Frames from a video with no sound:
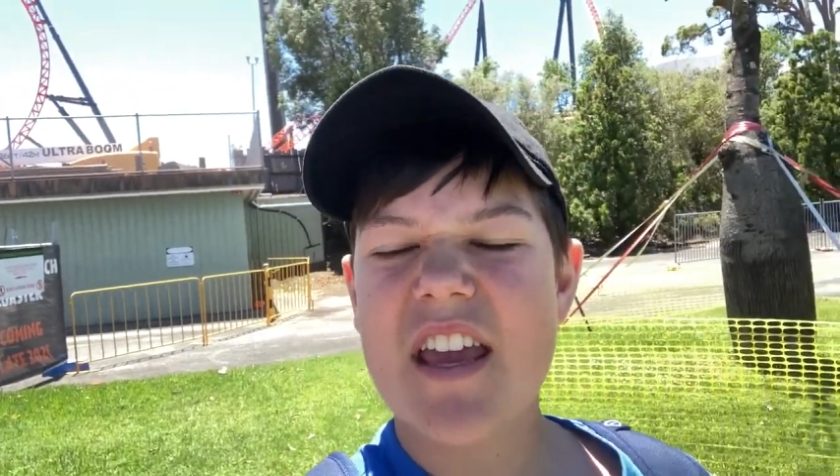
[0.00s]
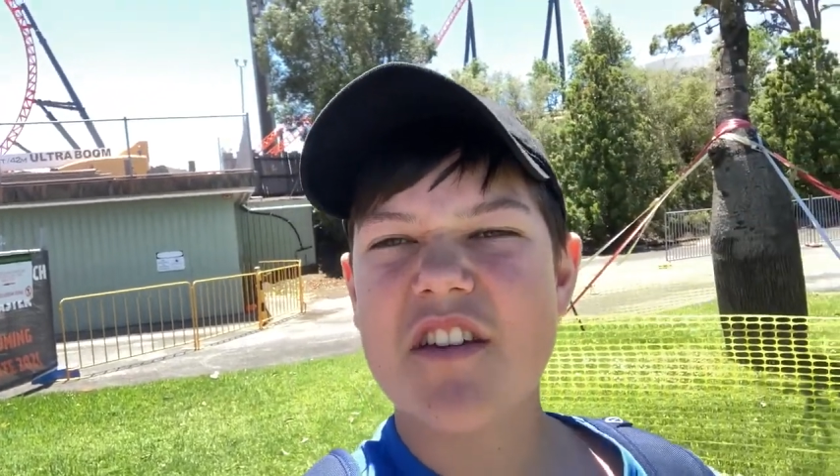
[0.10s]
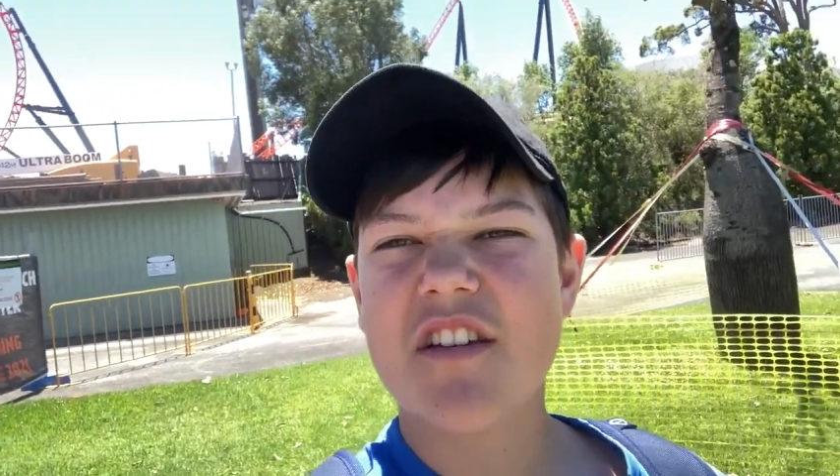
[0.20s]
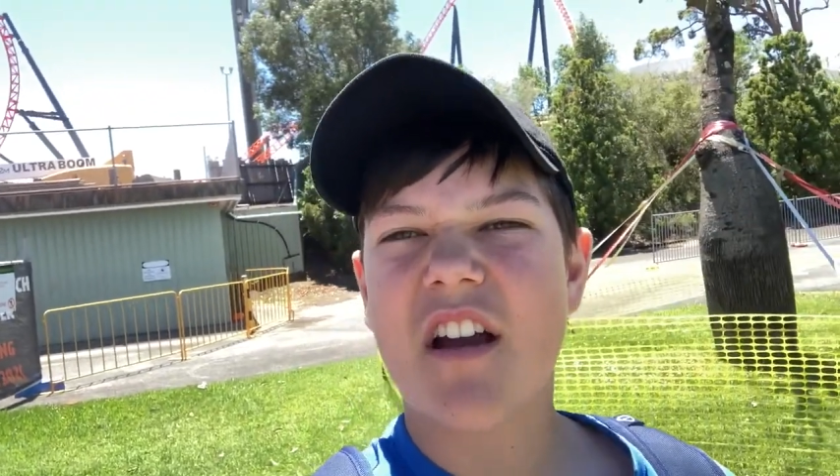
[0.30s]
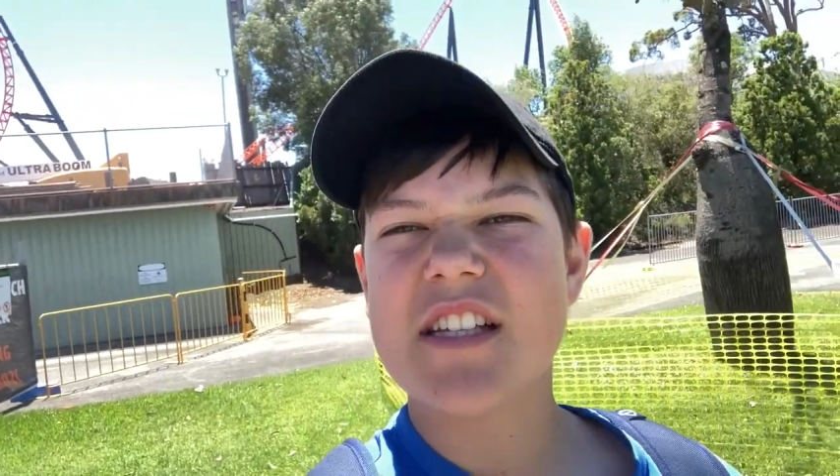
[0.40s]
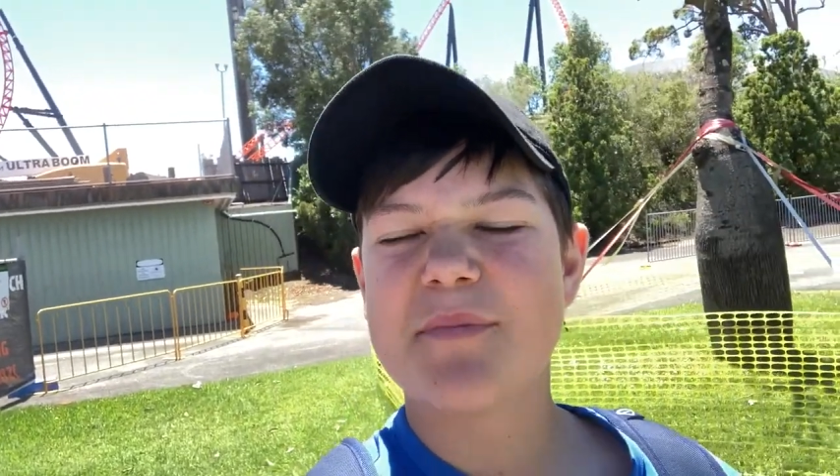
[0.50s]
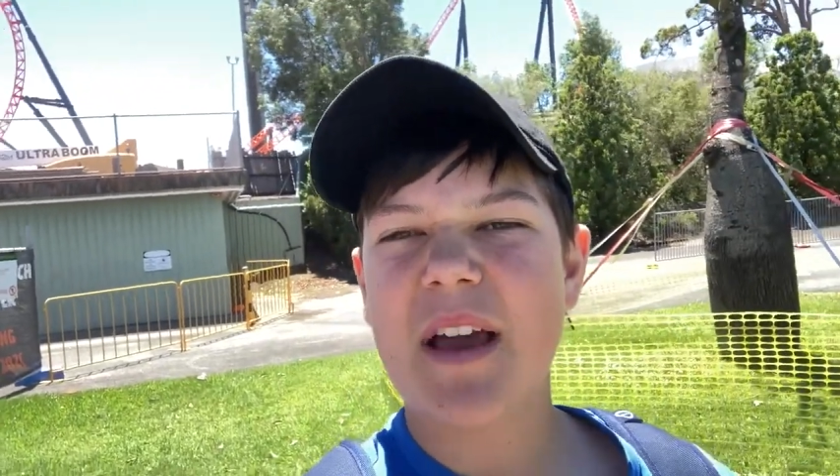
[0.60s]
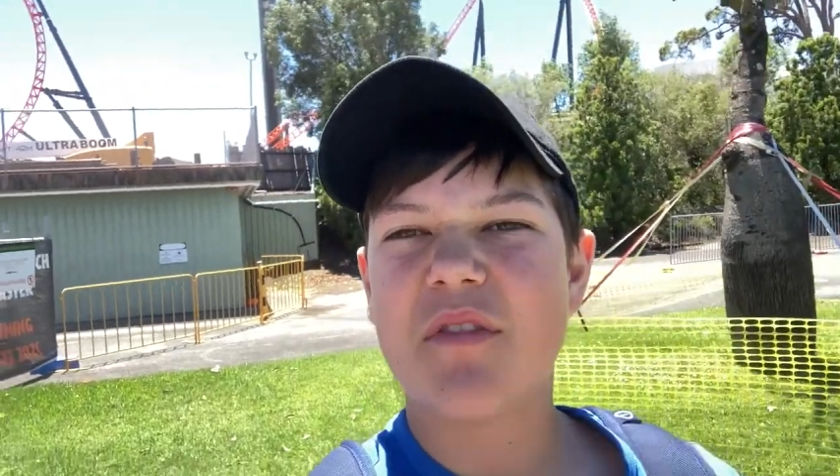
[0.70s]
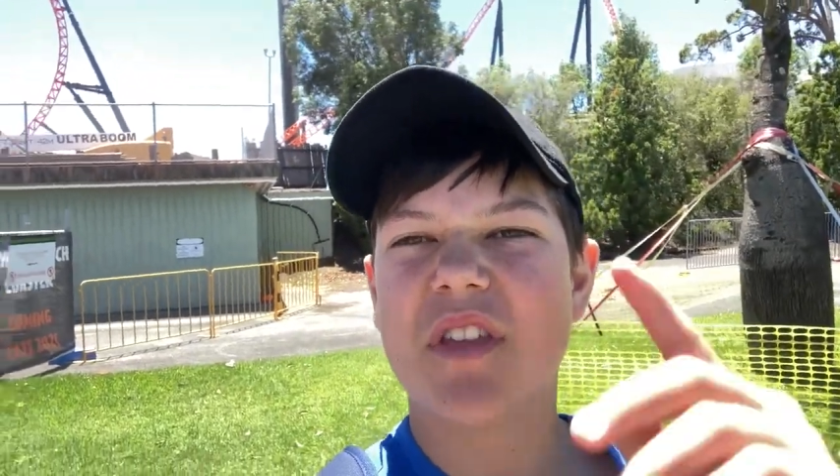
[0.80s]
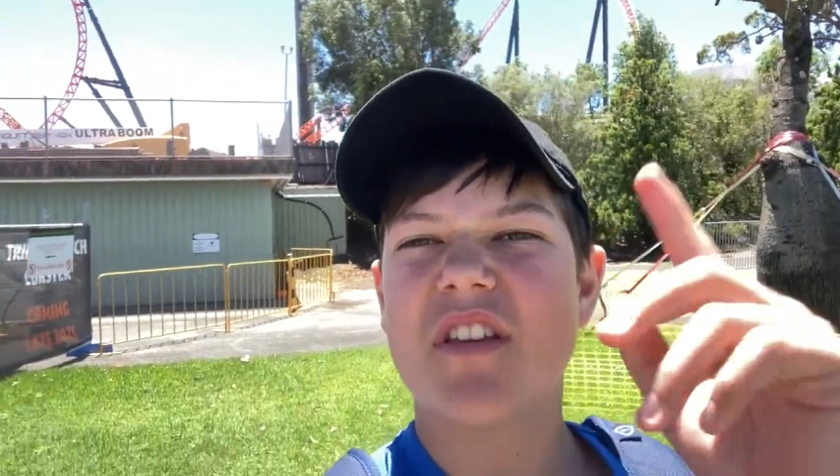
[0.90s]
Here you guys
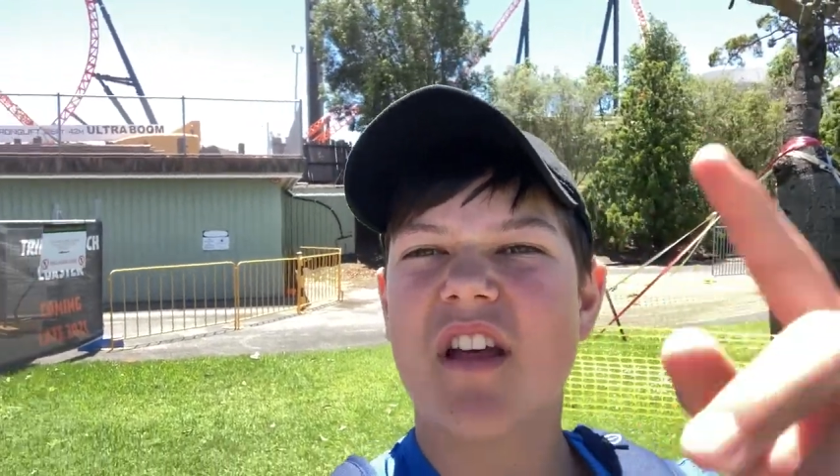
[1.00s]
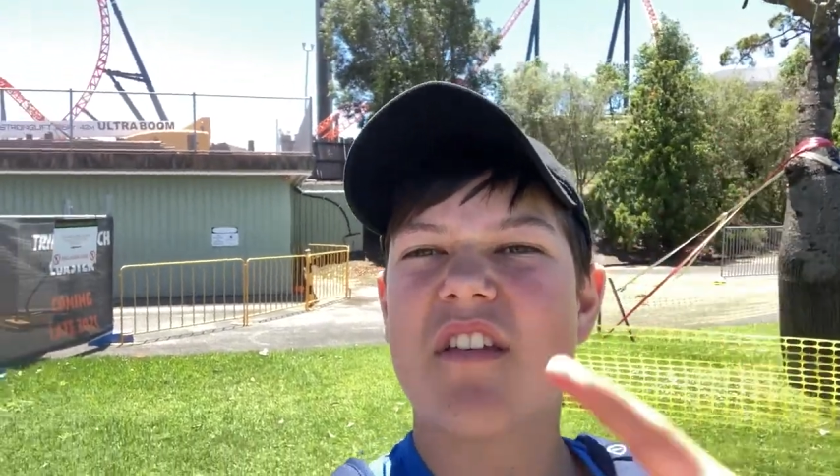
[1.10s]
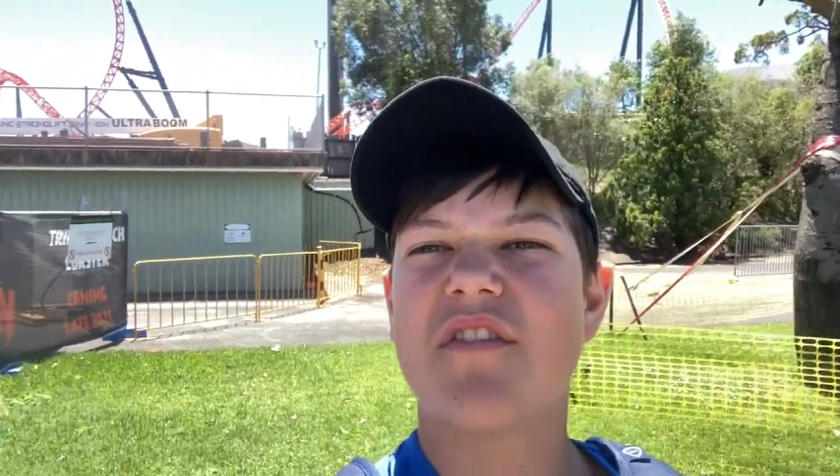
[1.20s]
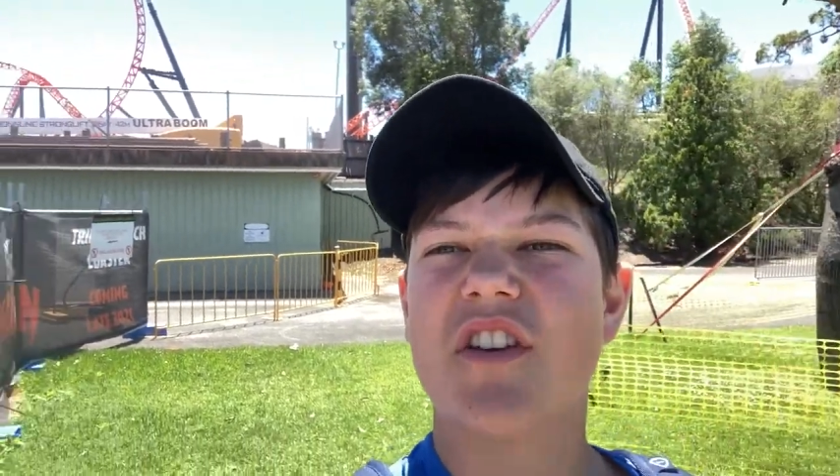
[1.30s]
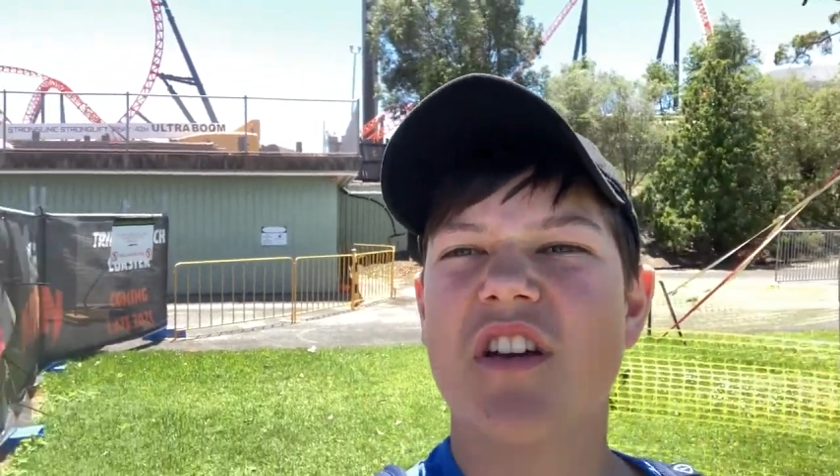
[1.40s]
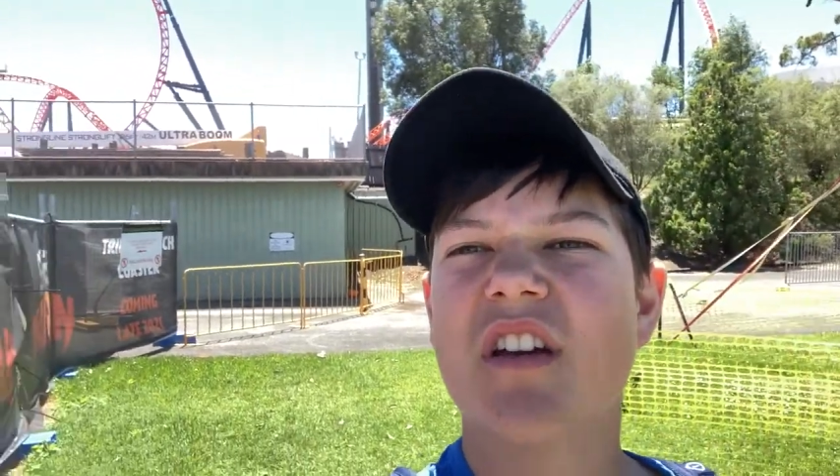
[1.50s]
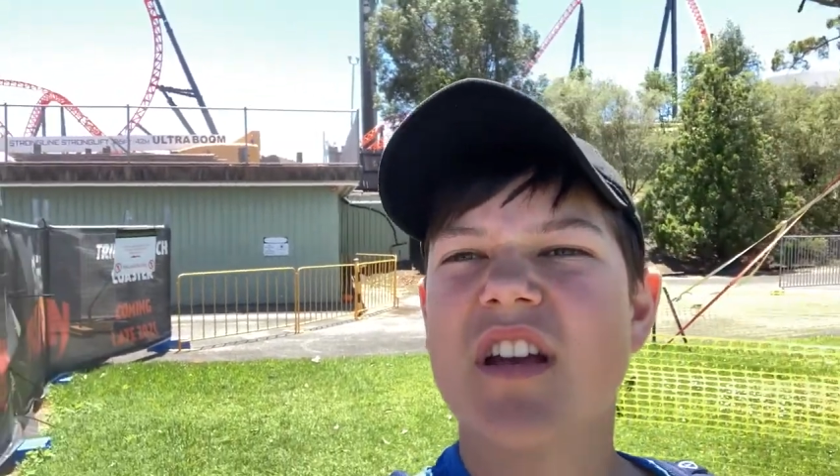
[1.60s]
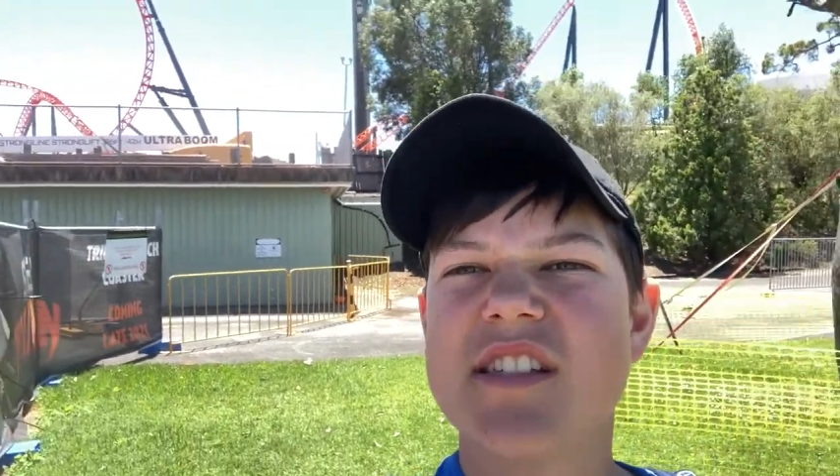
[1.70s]
back with another view